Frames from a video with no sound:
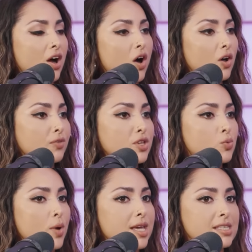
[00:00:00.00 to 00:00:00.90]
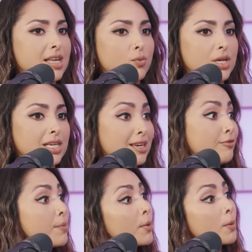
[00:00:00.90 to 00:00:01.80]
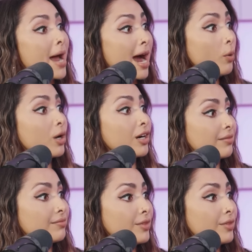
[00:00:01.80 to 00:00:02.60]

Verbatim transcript: all of these ways that we give up our power,